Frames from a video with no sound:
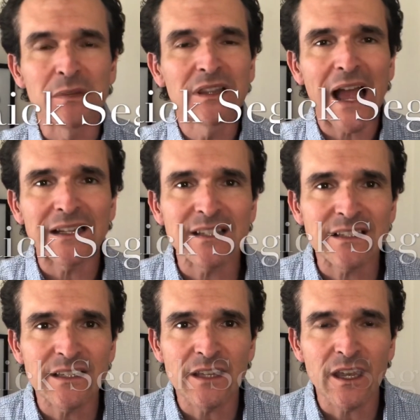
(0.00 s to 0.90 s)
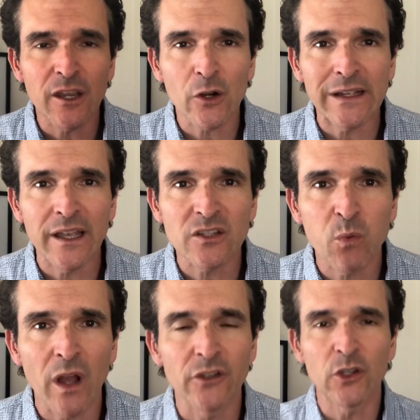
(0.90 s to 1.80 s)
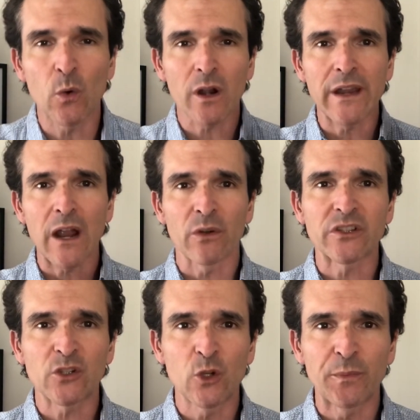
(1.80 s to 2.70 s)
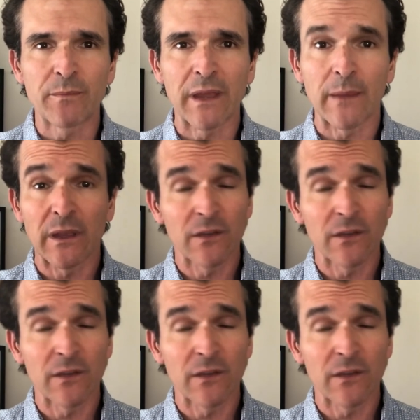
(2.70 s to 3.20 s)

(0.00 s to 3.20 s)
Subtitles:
Glad to see you here, and guess what? You are now a stupid baby.